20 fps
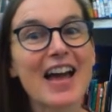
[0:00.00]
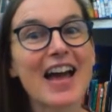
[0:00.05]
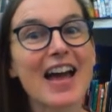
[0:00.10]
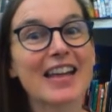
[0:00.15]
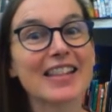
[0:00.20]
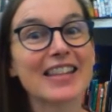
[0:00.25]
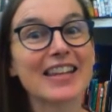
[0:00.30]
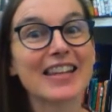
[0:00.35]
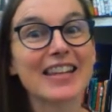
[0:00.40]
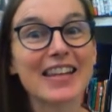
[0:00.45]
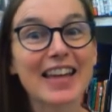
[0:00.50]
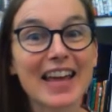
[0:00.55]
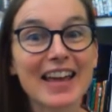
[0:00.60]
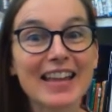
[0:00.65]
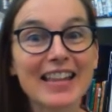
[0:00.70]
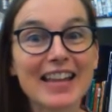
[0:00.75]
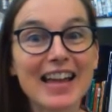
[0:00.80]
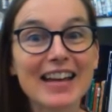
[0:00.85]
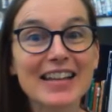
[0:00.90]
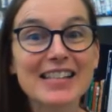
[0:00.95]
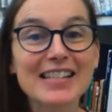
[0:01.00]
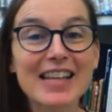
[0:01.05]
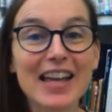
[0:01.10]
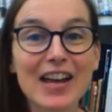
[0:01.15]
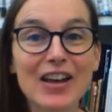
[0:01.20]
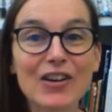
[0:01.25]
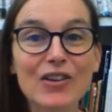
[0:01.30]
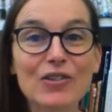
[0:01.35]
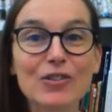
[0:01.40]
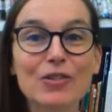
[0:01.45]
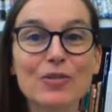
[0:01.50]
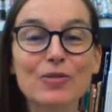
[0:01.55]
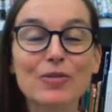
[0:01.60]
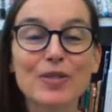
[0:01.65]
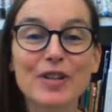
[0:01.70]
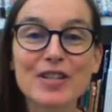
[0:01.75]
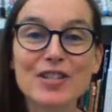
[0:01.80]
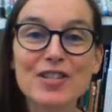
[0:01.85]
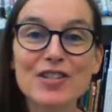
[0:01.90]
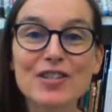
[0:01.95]
at the Galax-Carroll
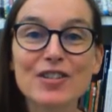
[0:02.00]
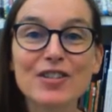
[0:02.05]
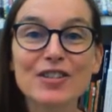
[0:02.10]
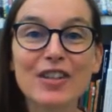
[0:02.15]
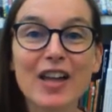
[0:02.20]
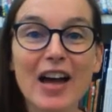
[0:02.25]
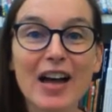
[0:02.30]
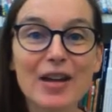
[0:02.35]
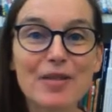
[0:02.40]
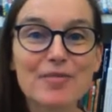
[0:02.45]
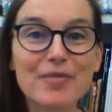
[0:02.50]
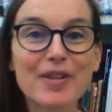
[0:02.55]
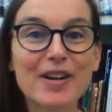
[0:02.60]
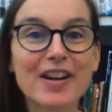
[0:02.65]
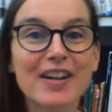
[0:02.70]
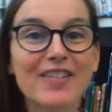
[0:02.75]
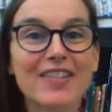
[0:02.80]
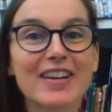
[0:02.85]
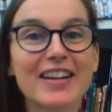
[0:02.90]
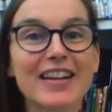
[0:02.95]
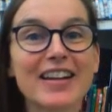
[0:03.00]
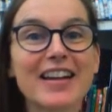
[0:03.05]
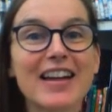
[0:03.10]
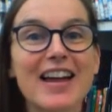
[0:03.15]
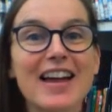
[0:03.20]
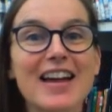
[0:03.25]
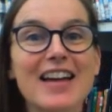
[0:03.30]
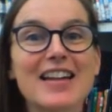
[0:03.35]
Regional Library